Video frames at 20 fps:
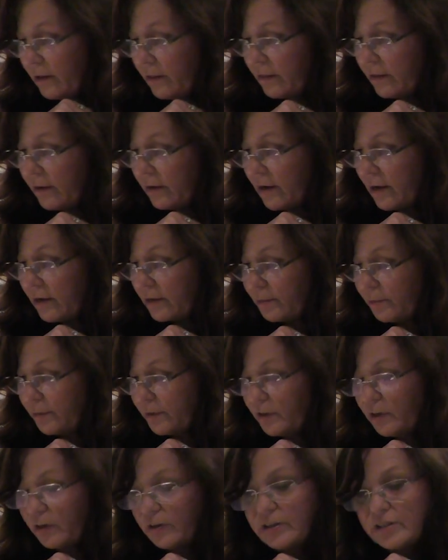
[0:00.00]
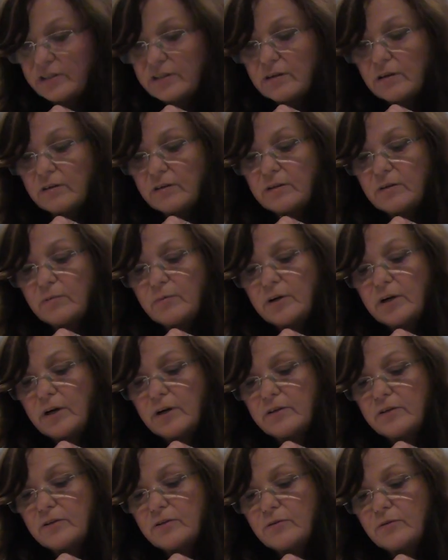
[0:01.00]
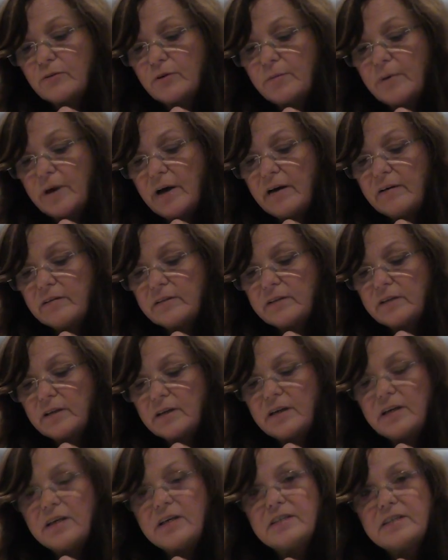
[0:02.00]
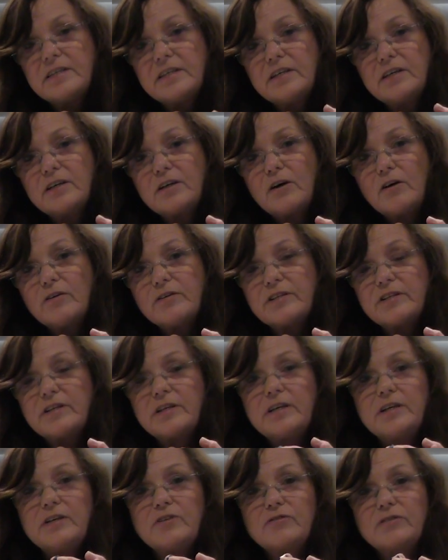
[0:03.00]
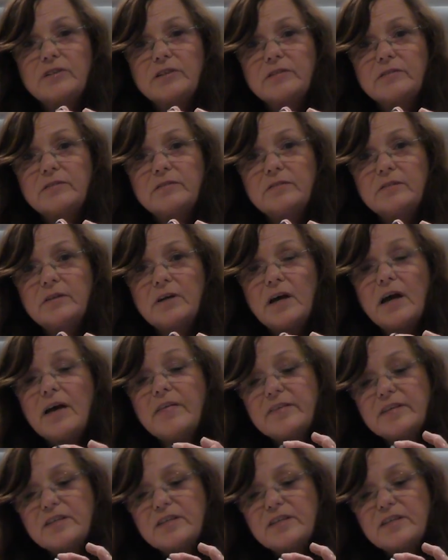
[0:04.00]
The next Platonic solid that we're going to talk about is the dodecahedron, and